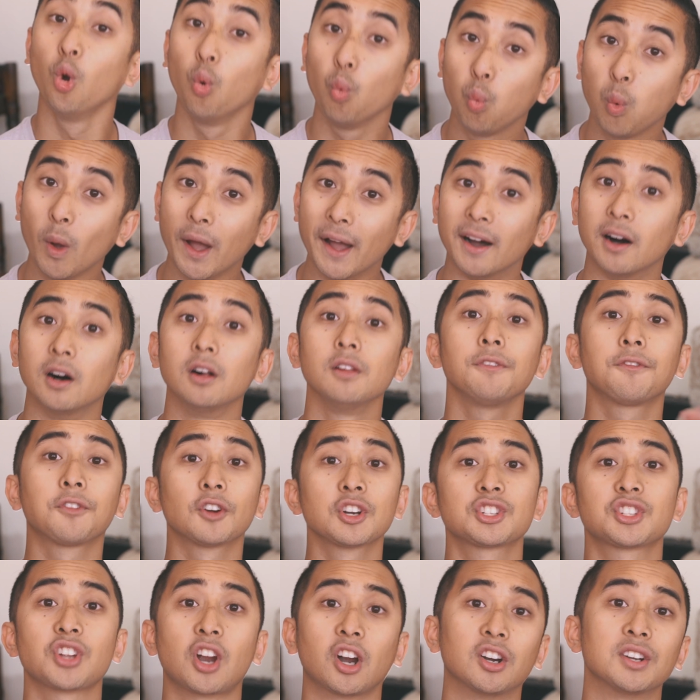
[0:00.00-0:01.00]
Well,
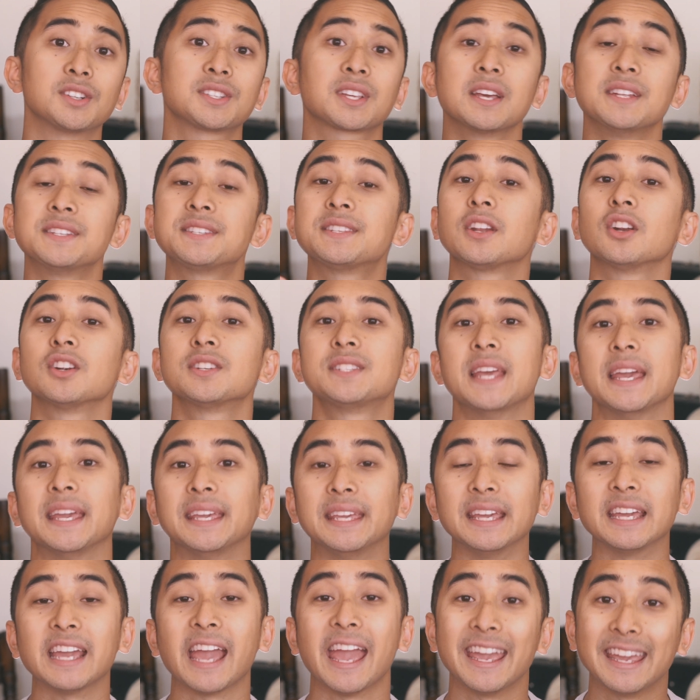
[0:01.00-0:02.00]
for starters, consider
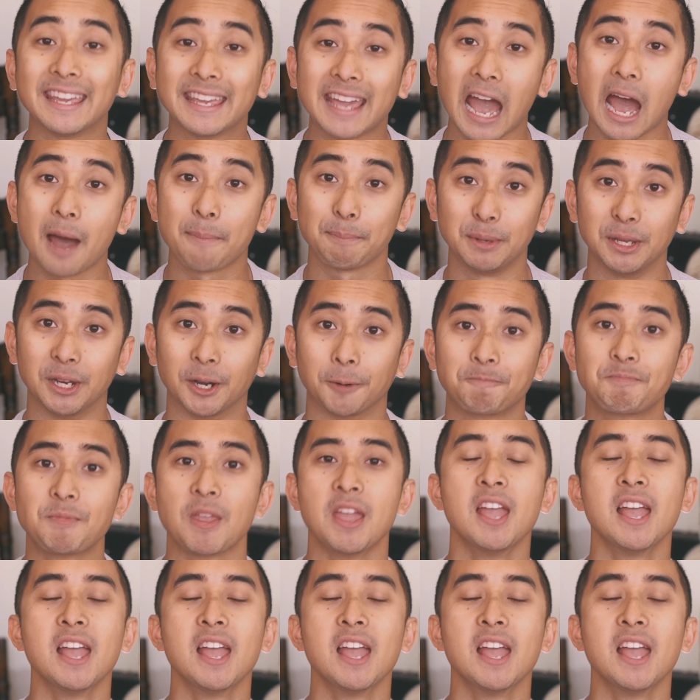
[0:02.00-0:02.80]
taking a gap year.